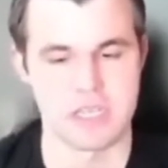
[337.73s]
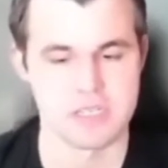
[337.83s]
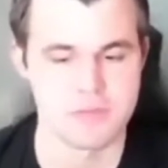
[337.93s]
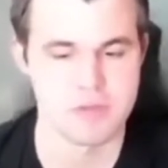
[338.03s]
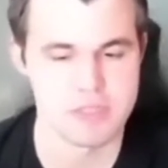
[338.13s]

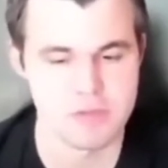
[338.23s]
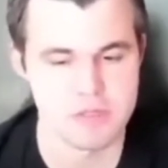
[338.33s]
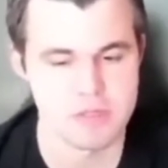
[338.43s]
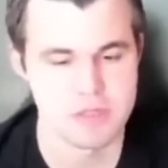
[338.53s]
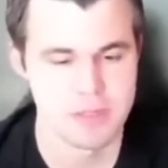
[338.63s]
as
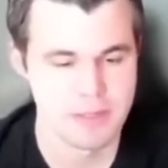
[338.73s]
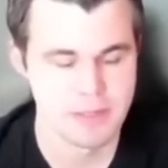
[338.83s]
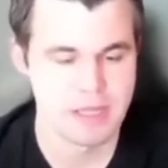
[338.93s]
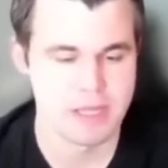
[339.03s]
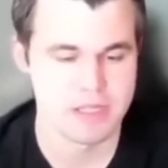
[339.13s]
possible
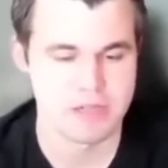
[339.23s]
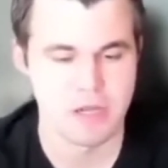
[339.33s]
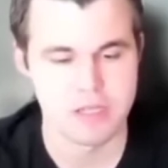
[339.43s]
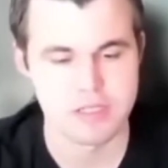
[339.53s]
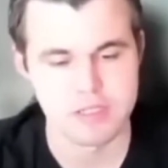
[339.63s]
and
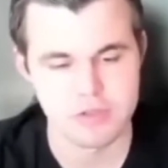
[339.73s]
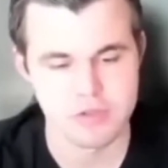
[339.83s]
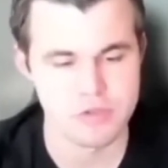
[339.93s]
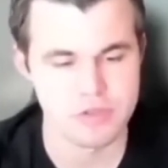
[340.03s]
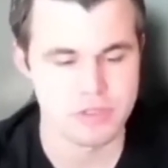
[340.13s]
try and
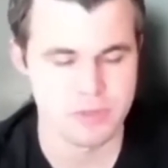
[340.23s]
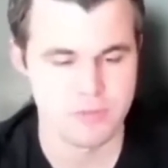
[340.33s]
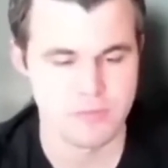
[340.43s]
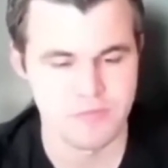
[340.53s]
induce